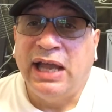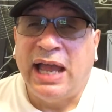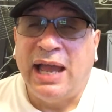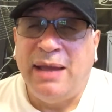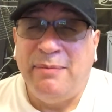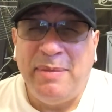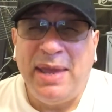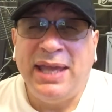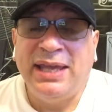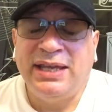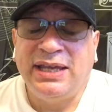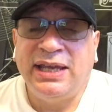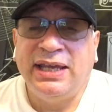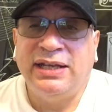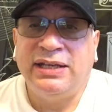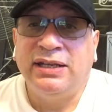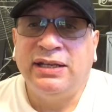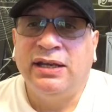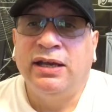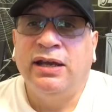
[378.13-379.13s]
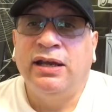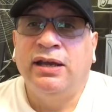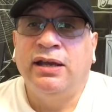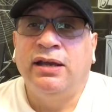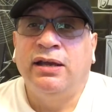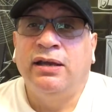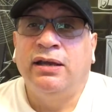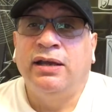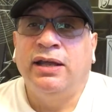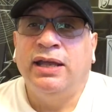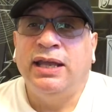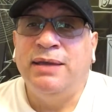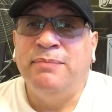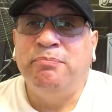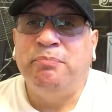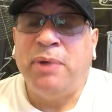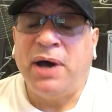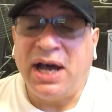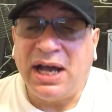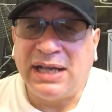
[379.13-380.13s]
and make it
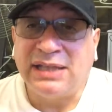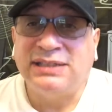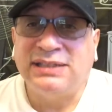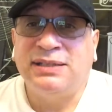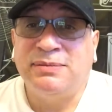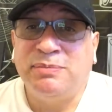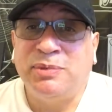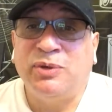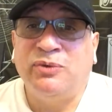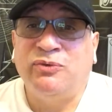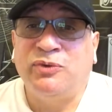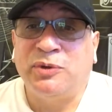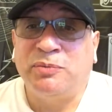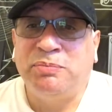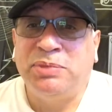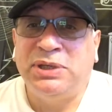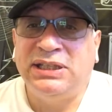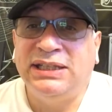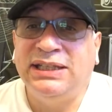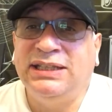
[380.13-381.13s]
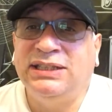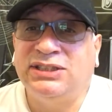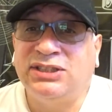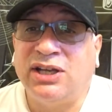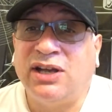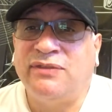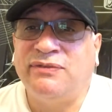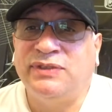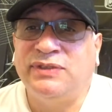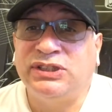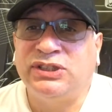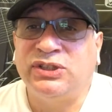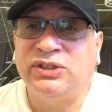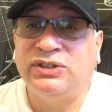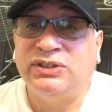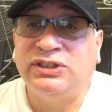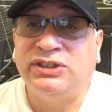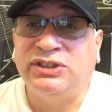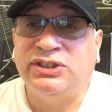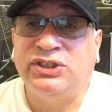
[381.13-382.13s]
impossible for police
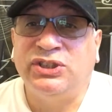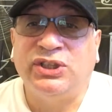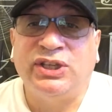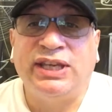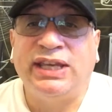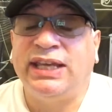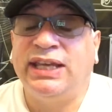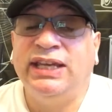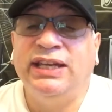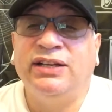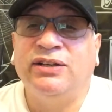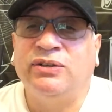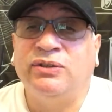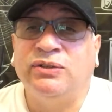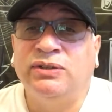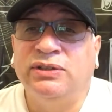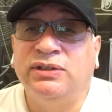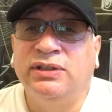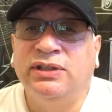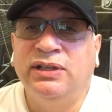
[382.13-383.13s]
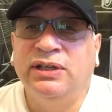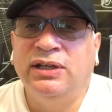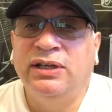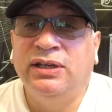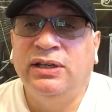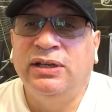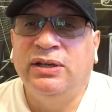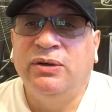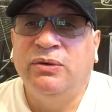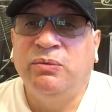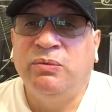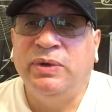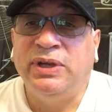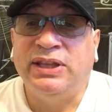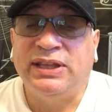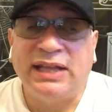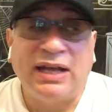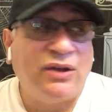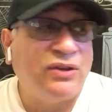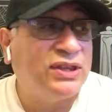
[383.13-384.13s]
officers to kill
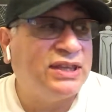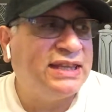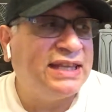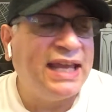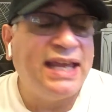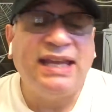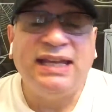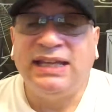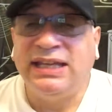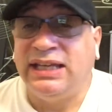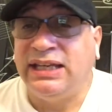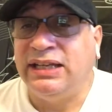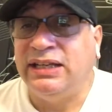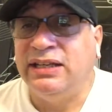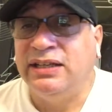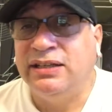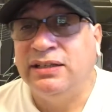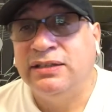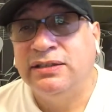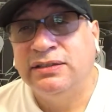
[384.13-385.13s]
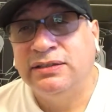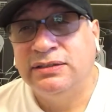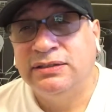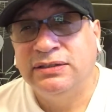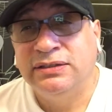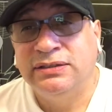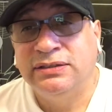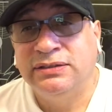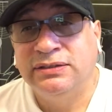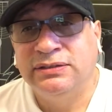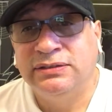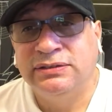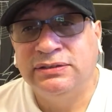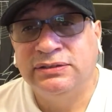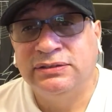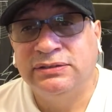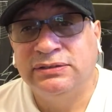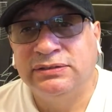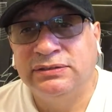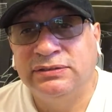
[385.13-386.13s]
without thinking
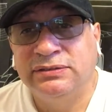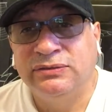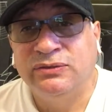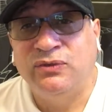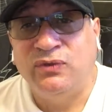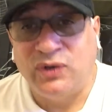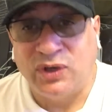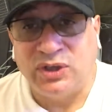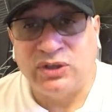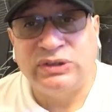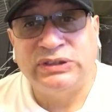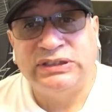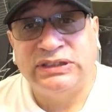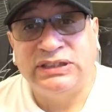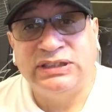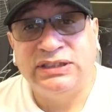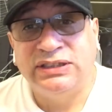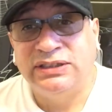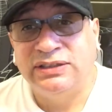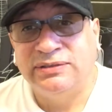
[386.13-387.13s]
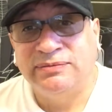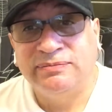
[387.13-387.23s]
first.